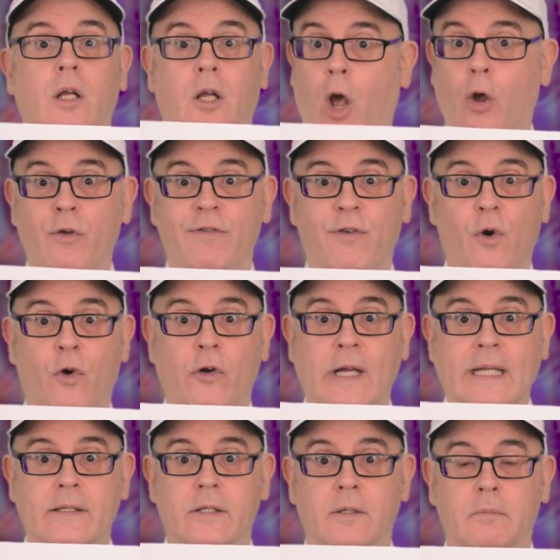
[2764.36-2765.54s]
Go for
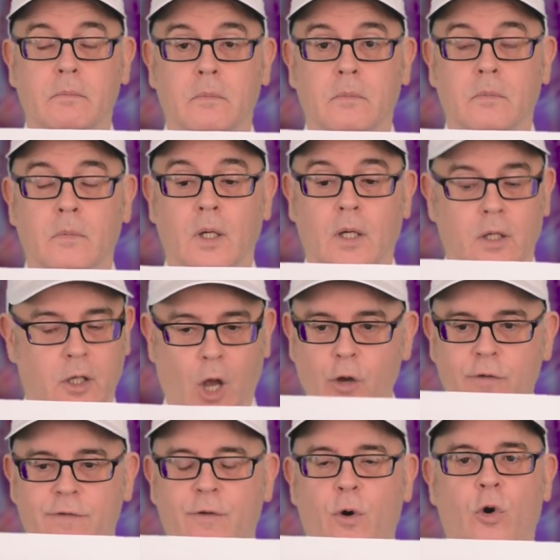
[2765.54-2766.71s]
it. Go
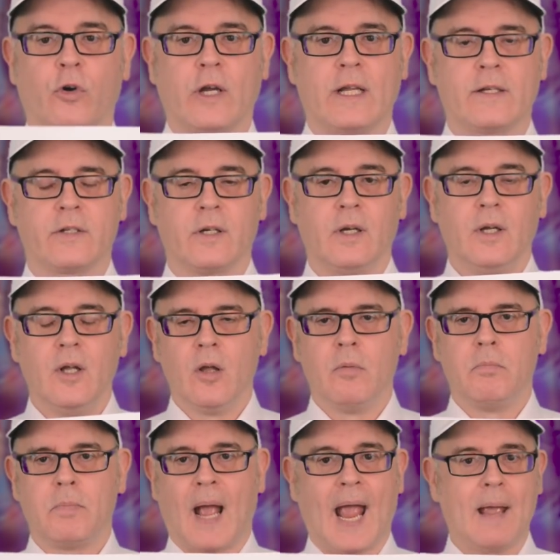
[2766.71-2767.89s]
for it.
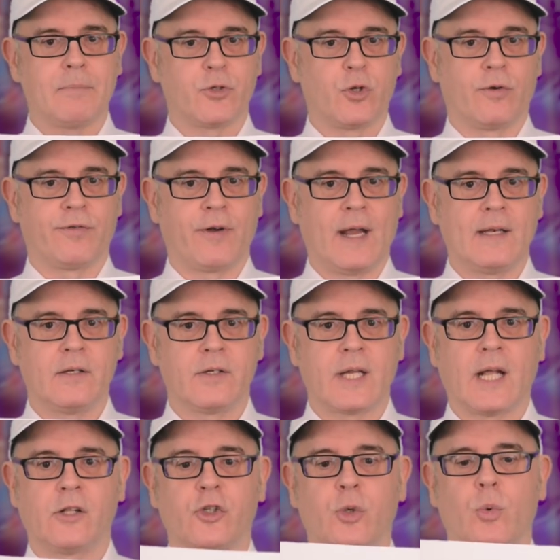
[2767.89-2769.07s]
Perhaps your friend
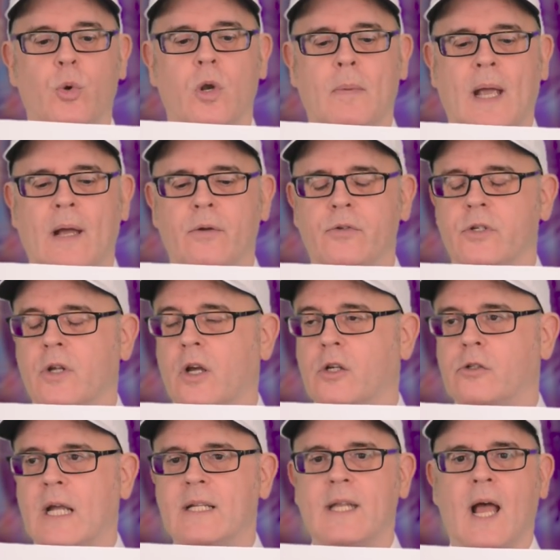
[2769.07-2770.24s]
tells you all about a
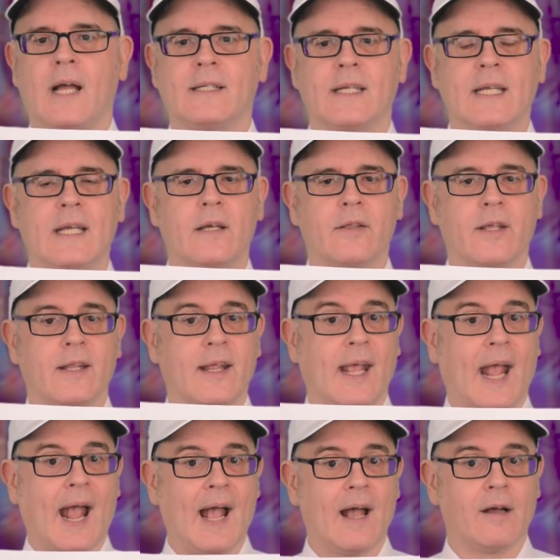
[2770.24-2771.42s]
great idea that they
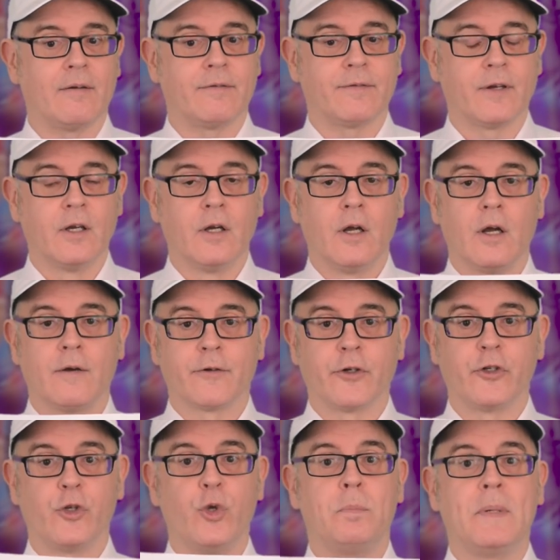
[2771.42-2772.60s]
have for a
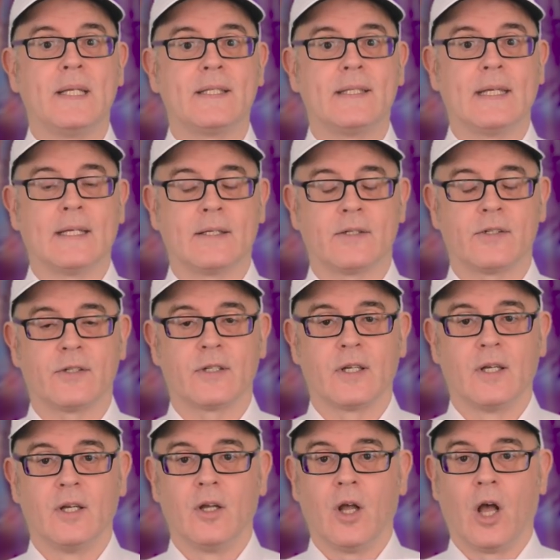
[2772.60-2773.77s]
new business,
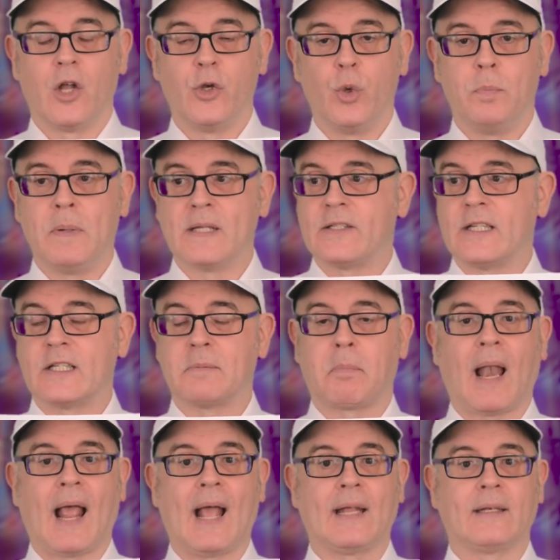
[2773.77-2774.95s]
a new business
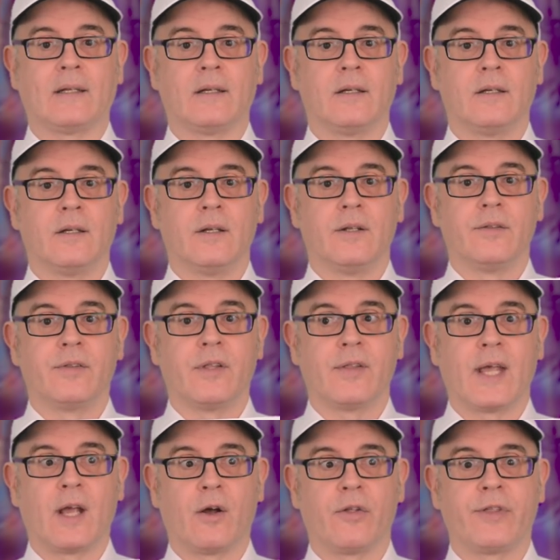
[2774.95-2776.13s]
plan that
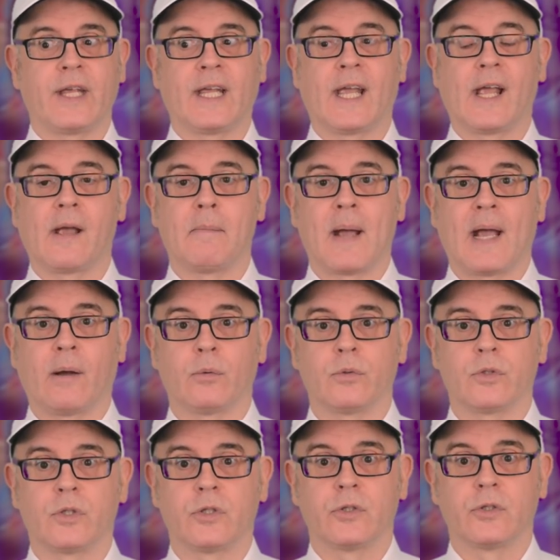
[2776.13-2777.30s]
they are thinking
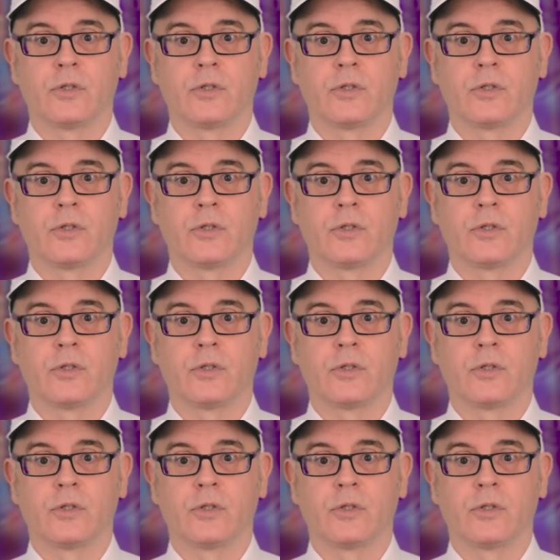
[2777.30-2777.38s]
about.